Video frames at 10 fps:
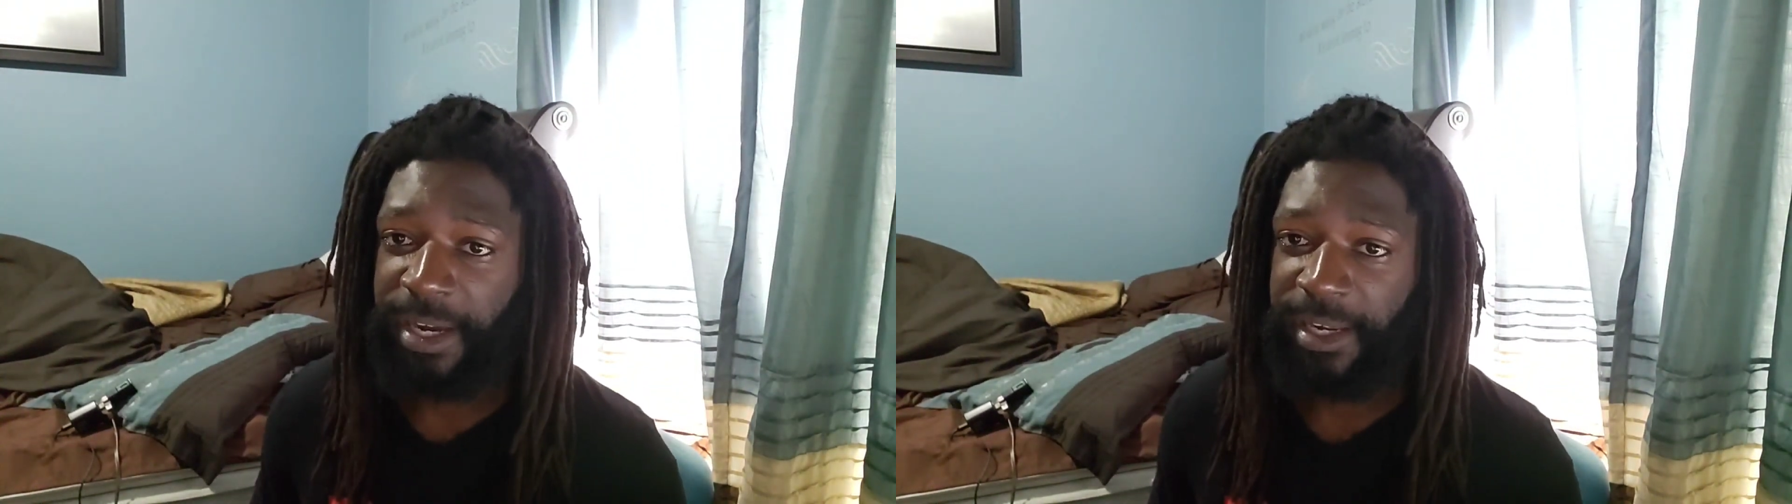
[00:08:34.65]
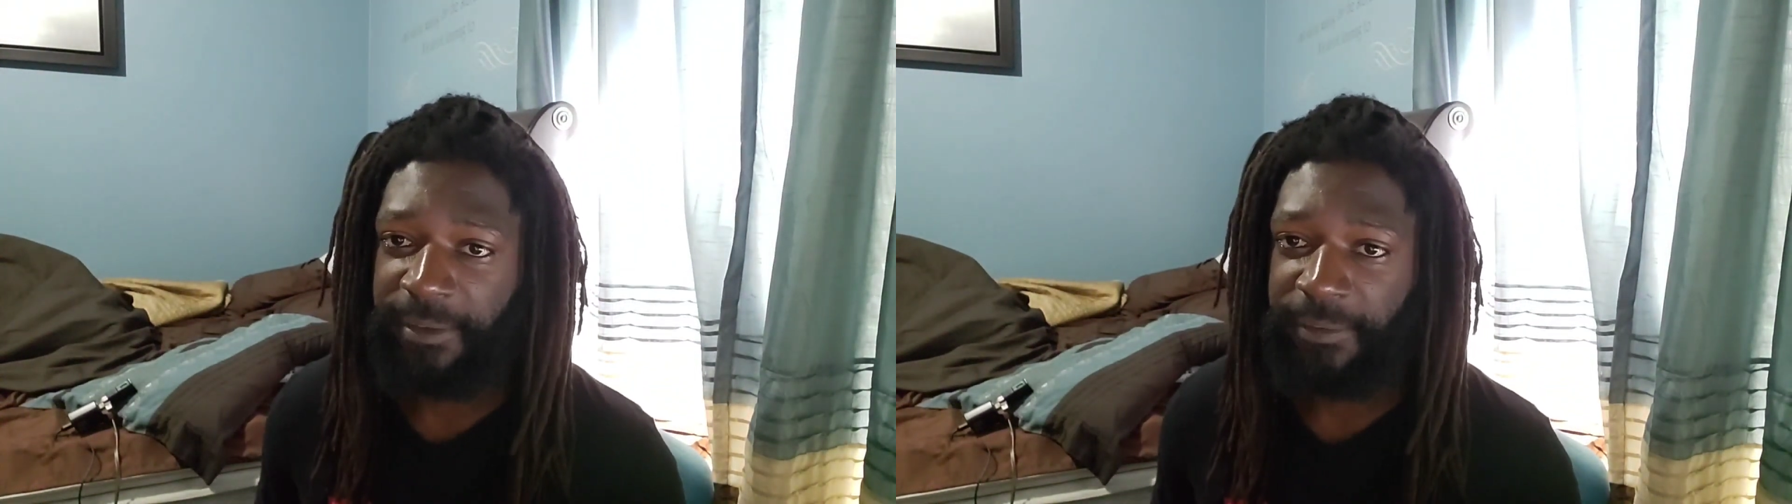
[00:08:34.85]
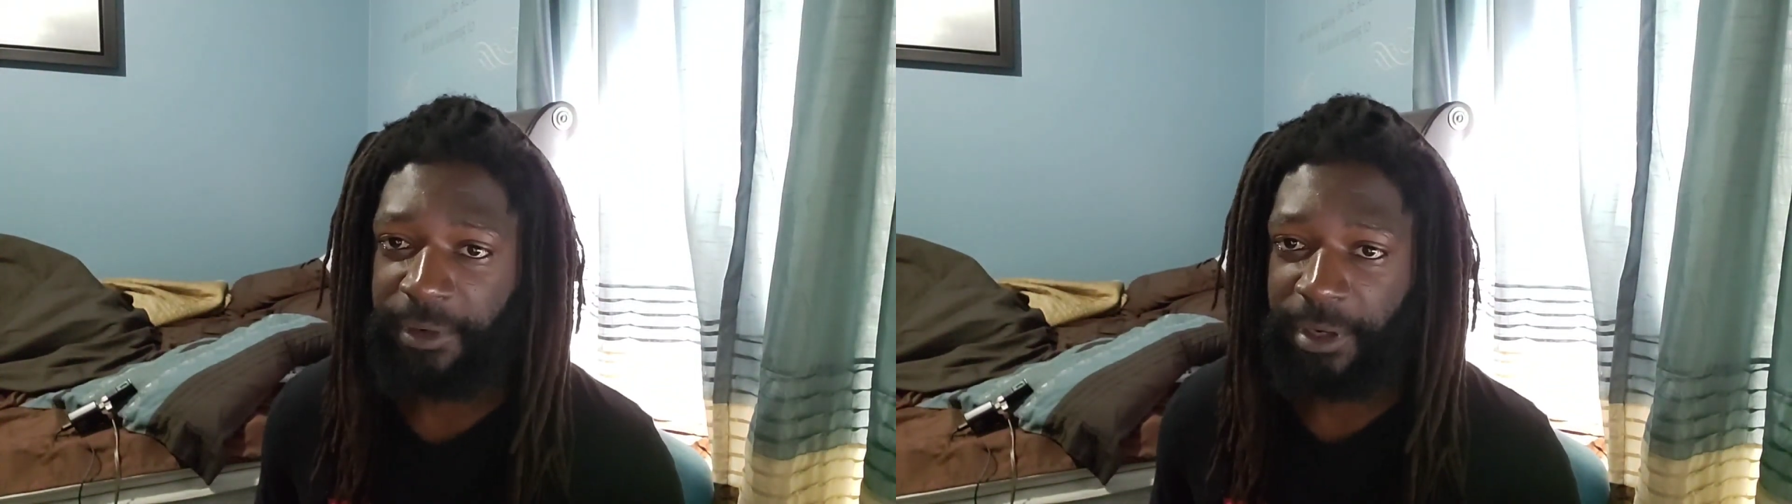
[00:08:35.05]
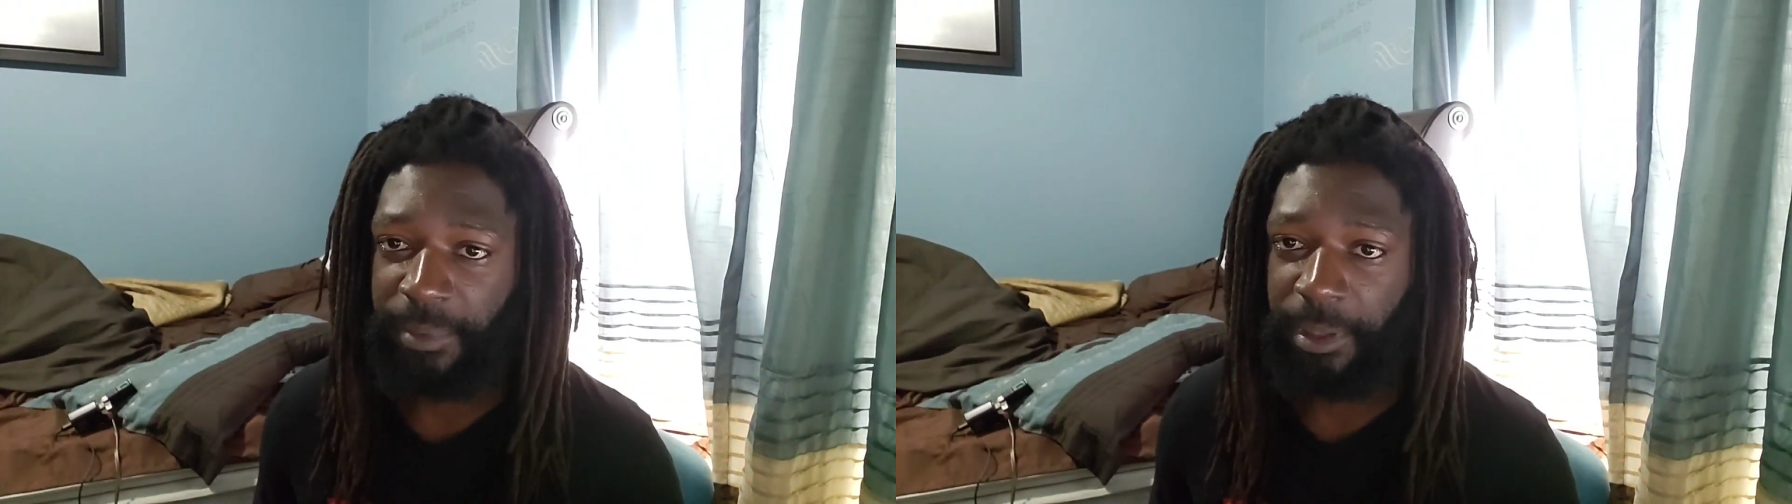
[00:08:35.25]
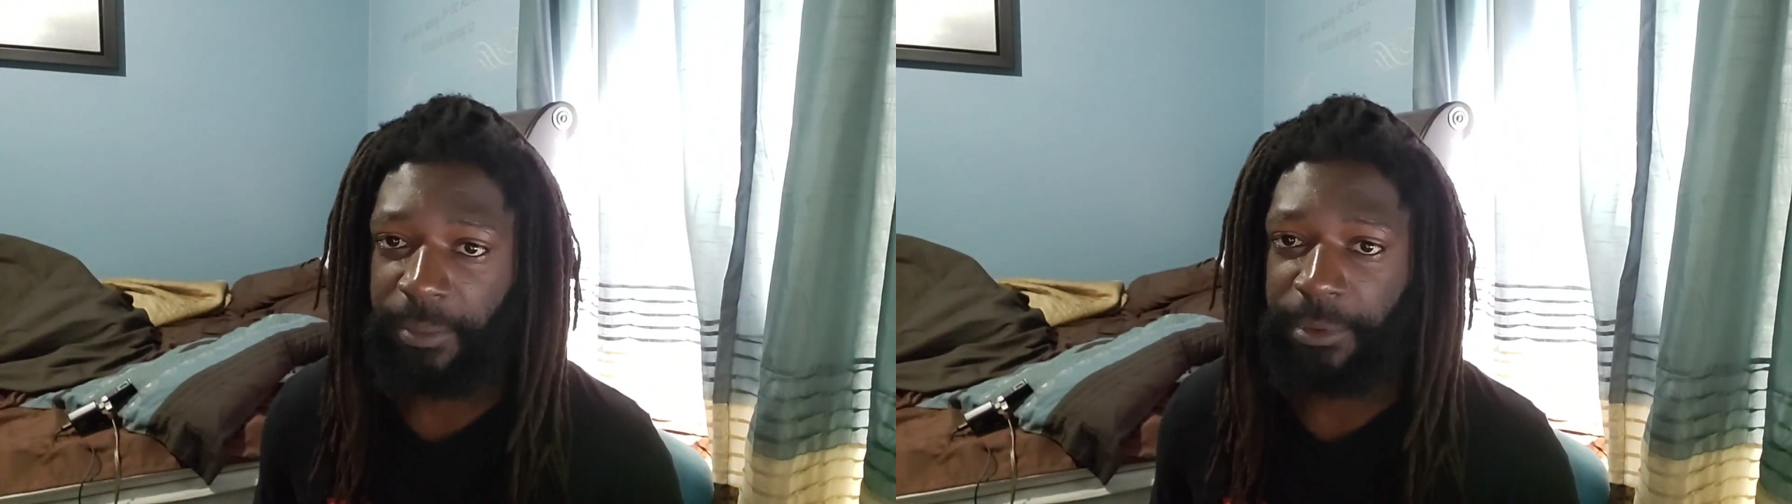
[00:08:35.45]
fighting for our
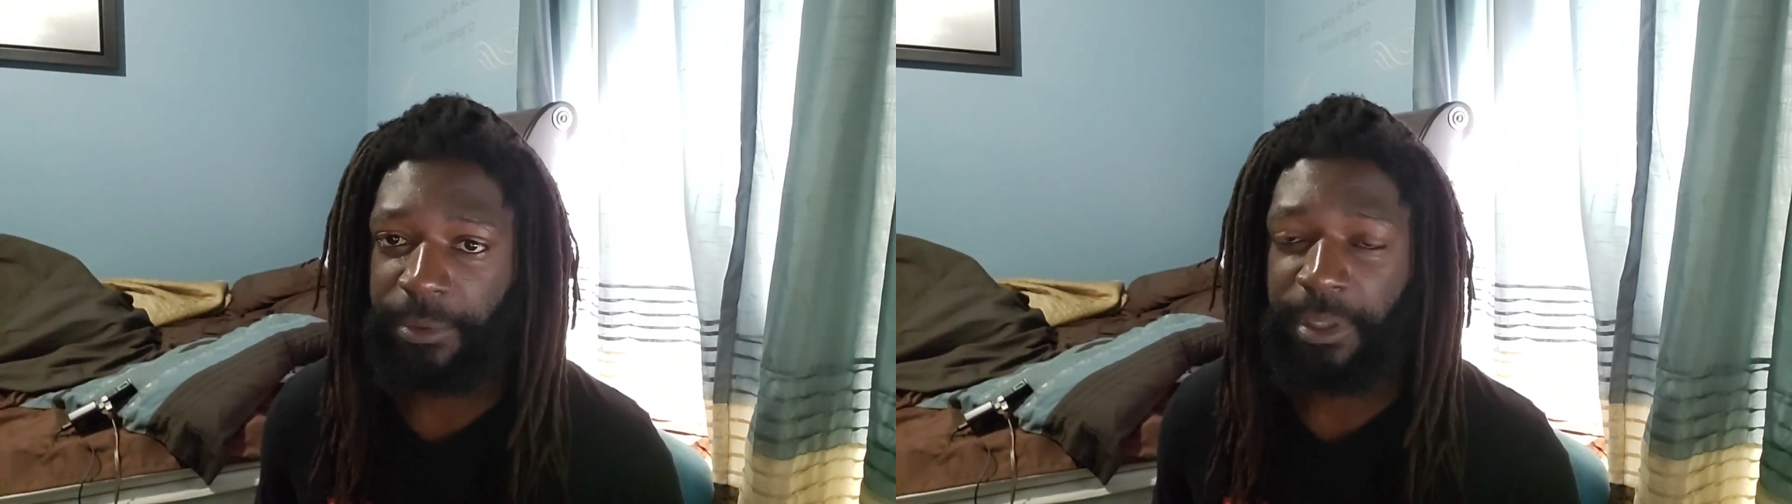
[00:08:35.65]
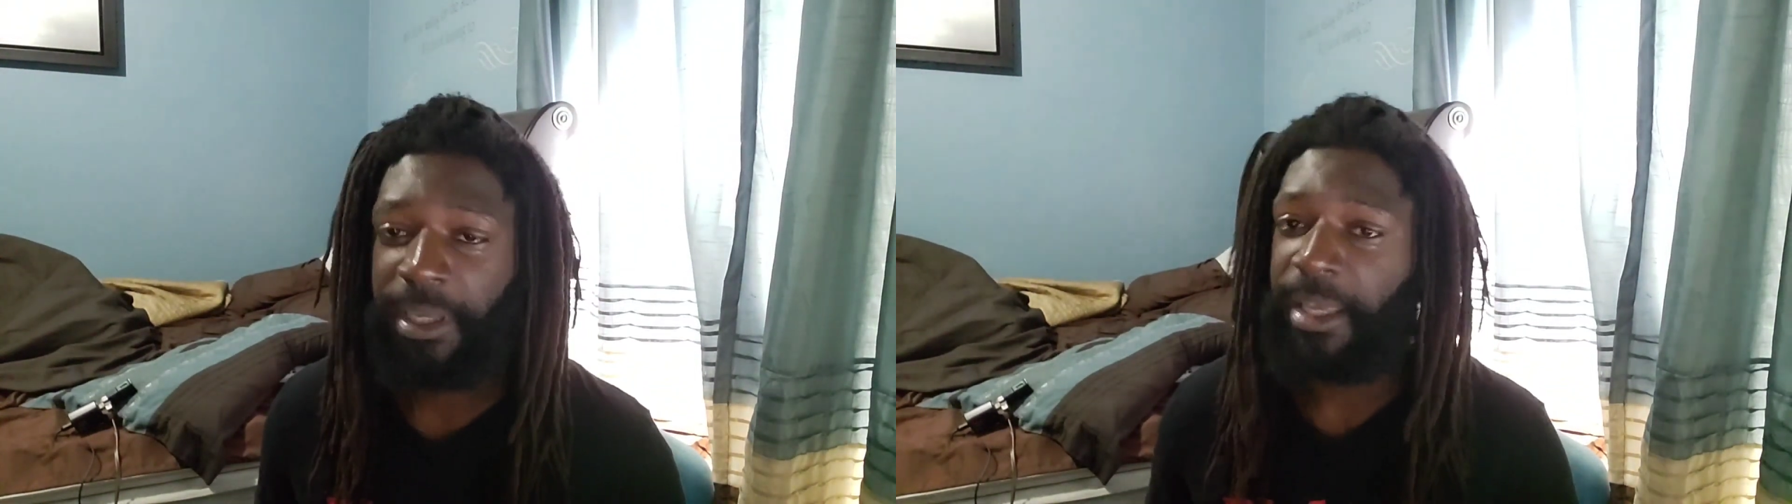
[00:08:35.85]
people